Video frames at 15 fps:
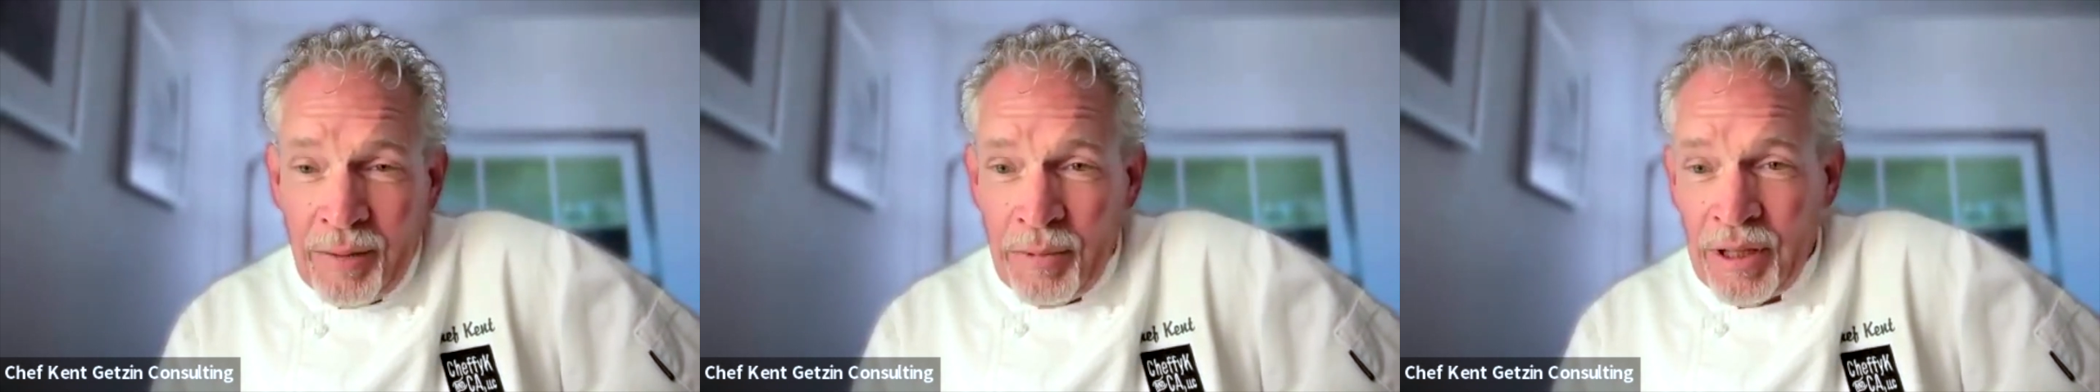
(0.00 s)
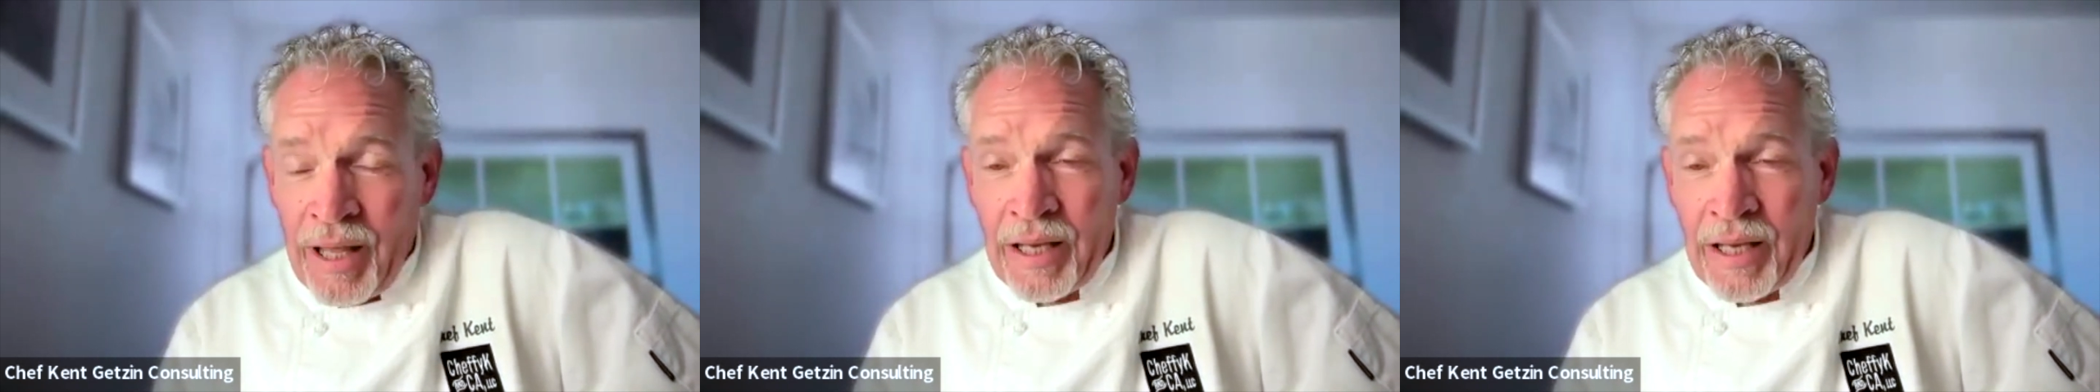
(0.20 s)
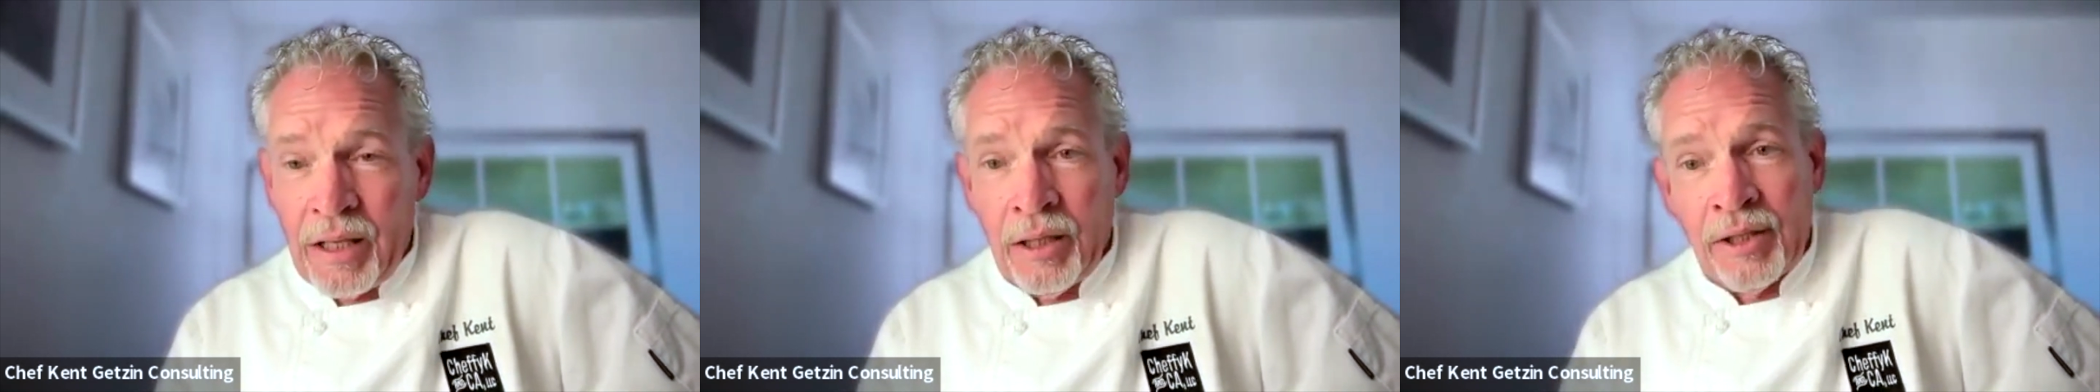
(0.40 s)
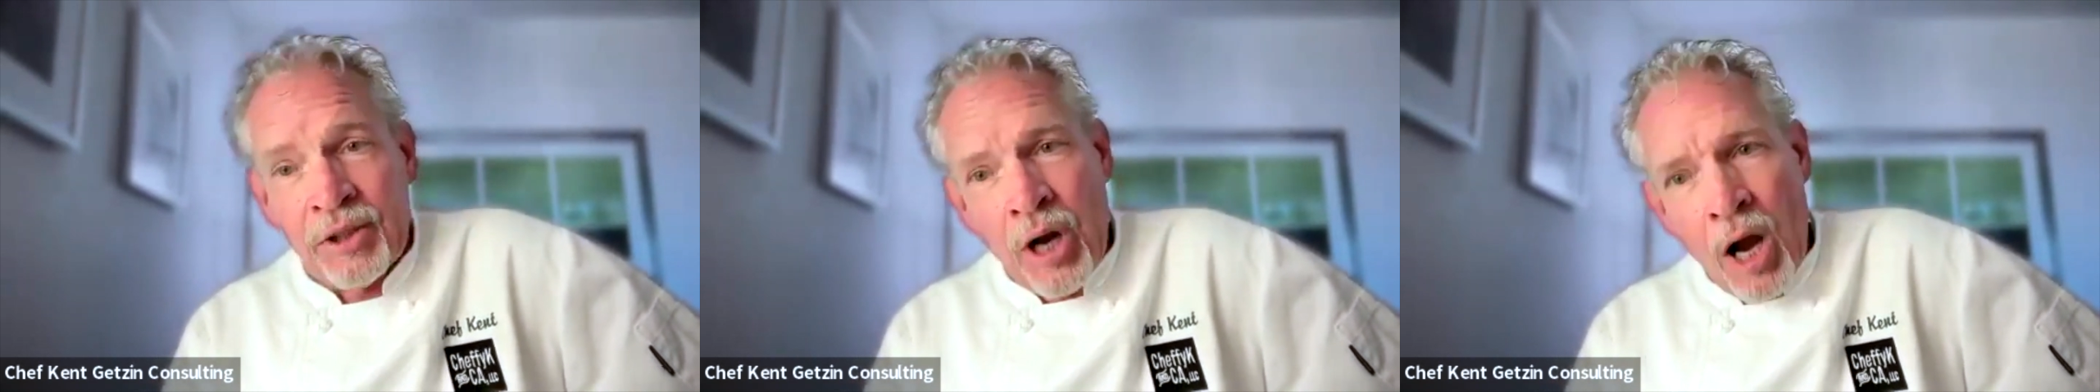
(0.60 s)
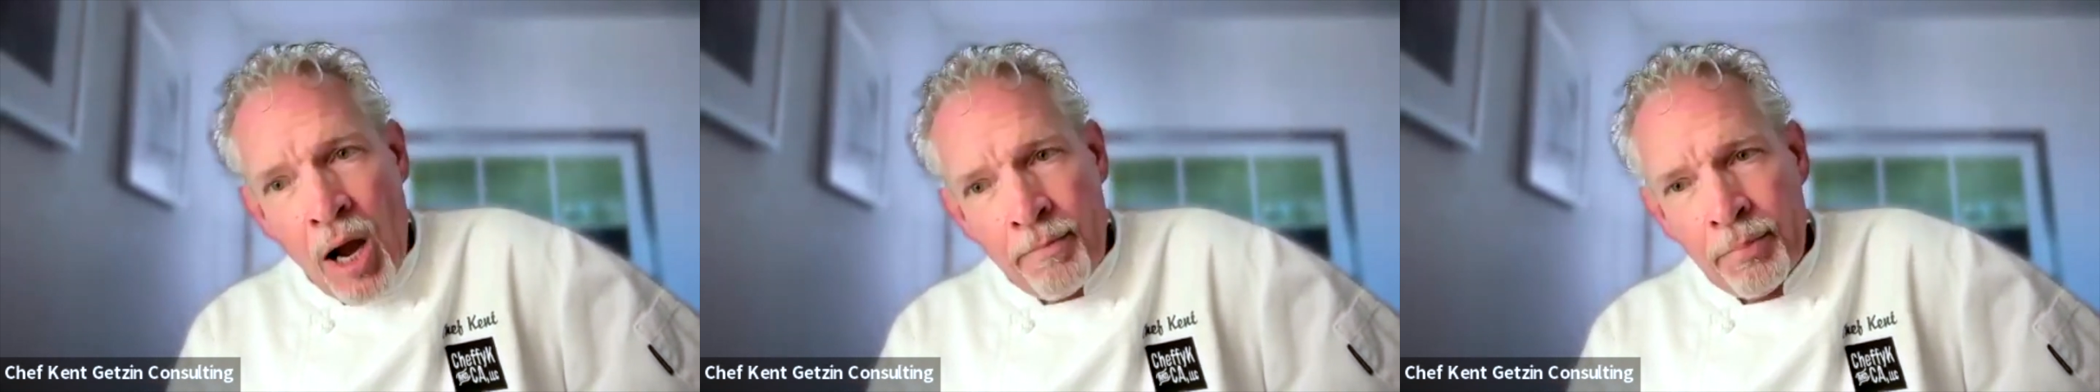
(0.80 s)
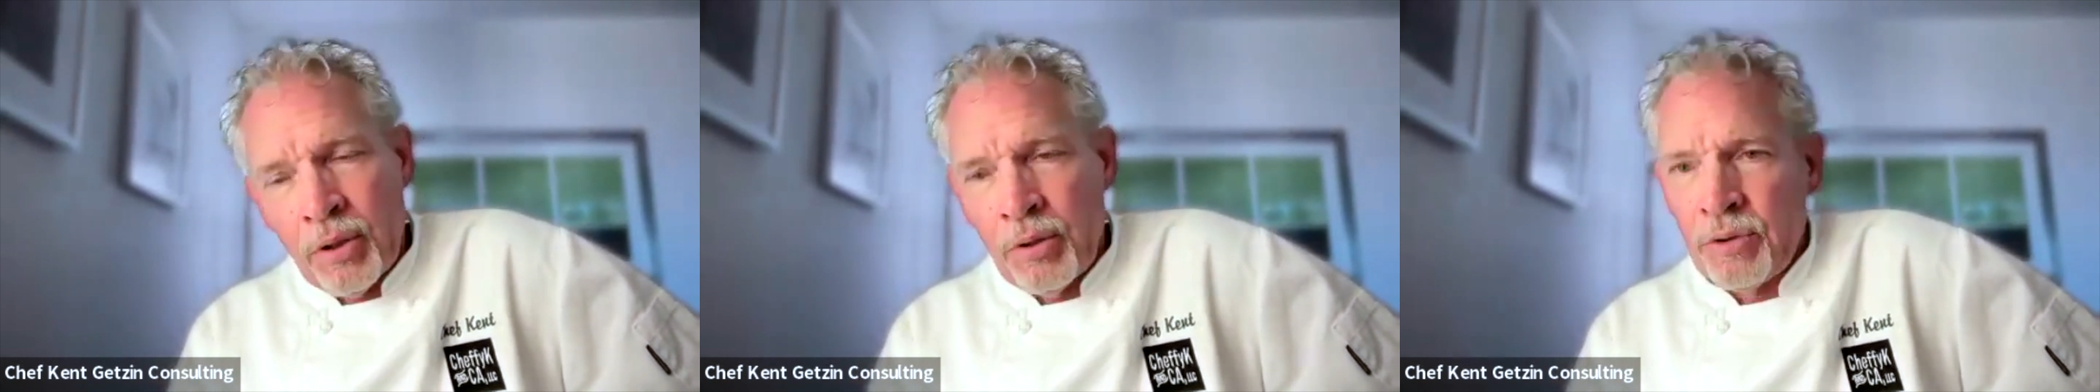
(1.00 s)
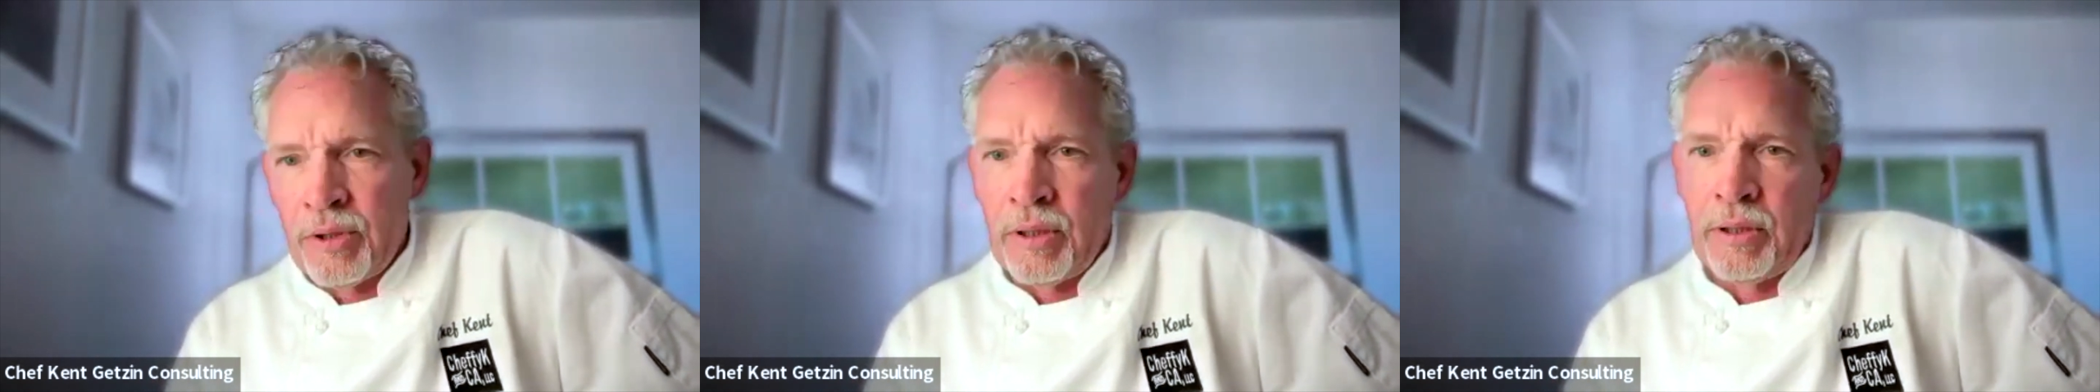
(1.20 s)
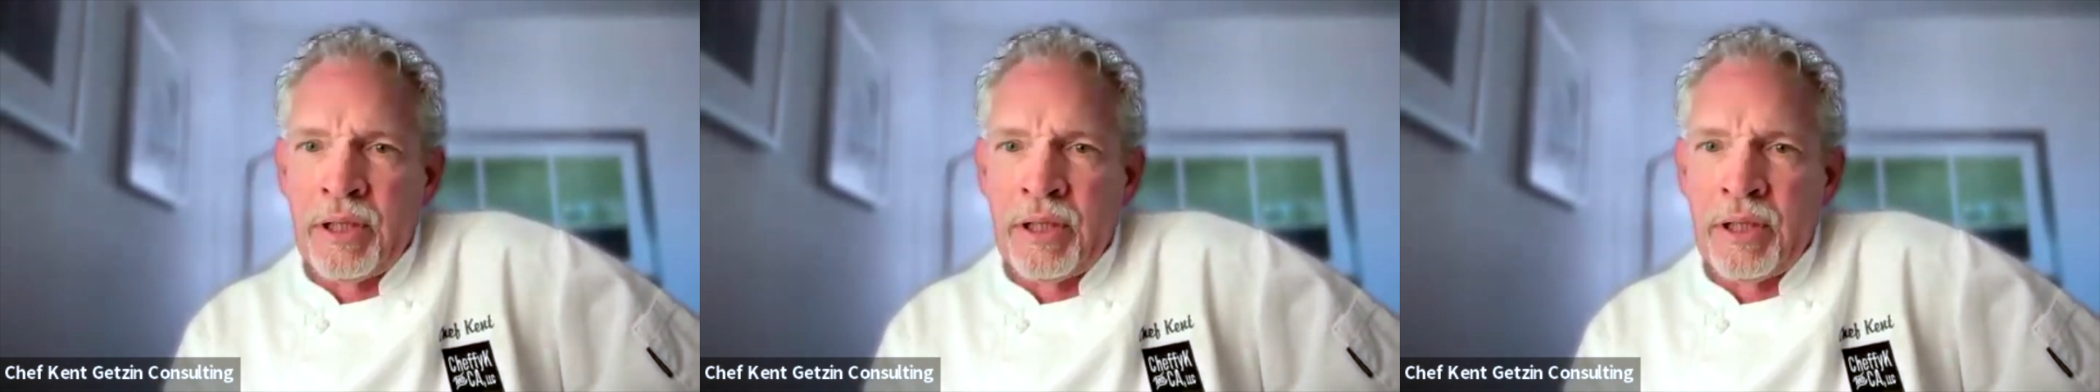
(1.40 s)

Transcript: I mean, like let's compost it,